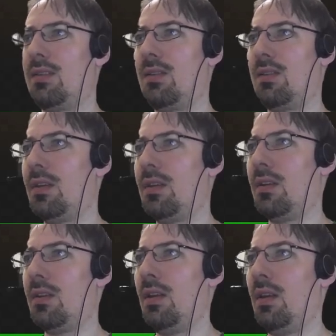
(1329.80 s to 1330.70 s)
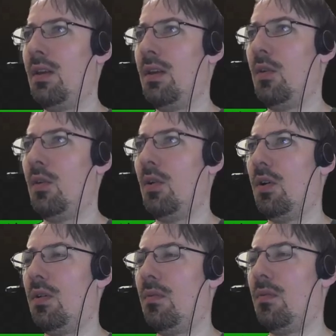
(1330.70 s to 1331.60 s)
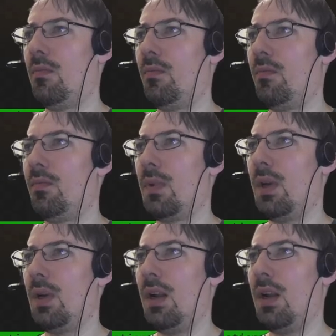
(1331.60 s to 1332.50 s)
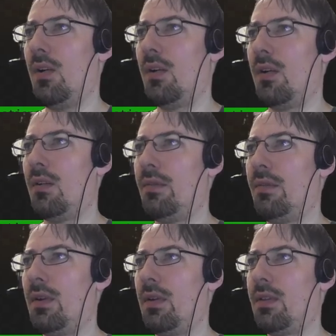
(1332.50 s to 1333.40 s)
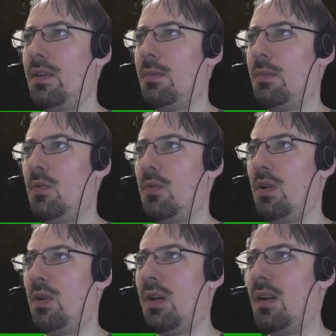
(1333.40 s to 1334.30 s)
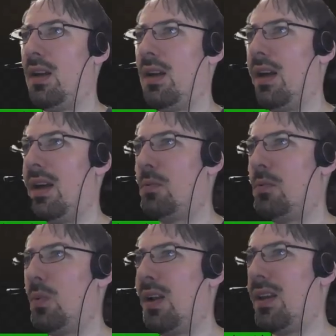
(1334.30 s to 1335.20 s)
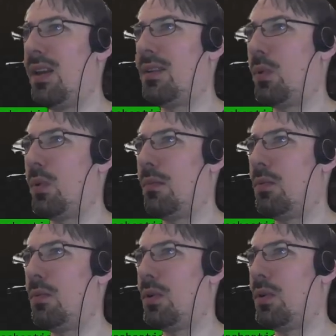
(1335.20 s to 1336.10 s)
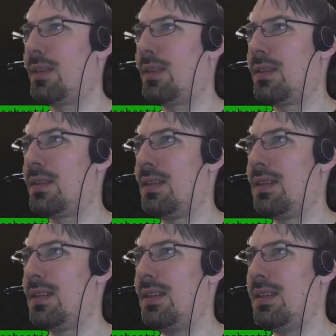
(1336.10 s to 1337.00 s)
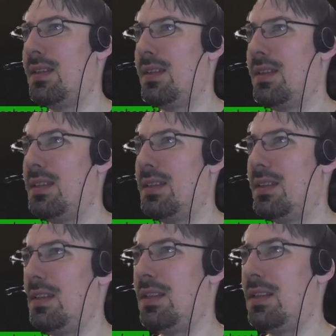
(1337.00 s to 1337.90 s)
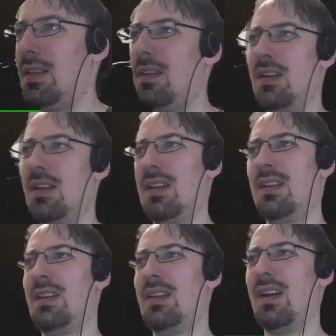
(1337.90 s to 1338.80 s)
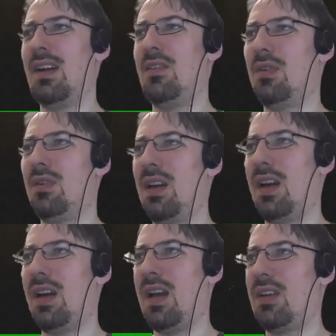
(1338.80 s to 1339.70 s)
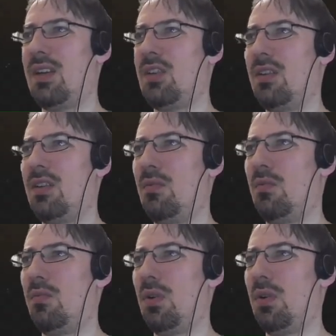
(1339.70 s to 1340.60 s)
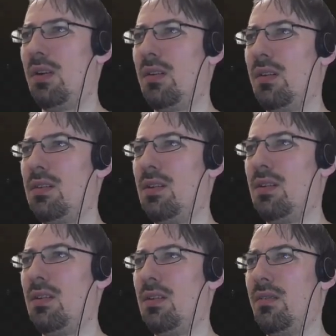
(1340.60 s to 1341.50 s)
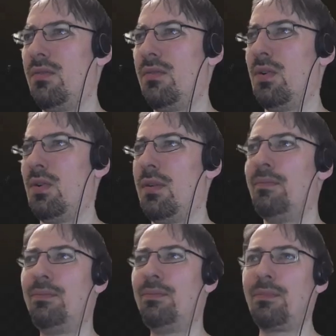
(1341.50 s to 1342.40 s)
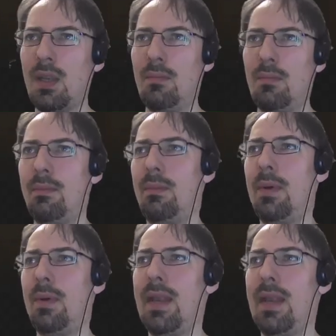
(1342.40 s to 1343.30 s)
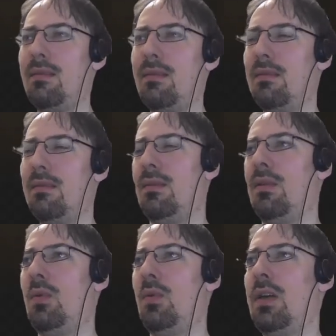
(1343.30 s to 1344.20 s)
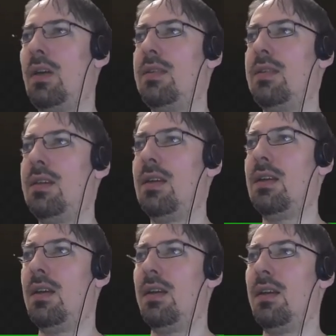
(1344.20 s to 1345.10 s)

a lot of CPU, as well as one process TCCD that I don't actually know what it's for, but we see the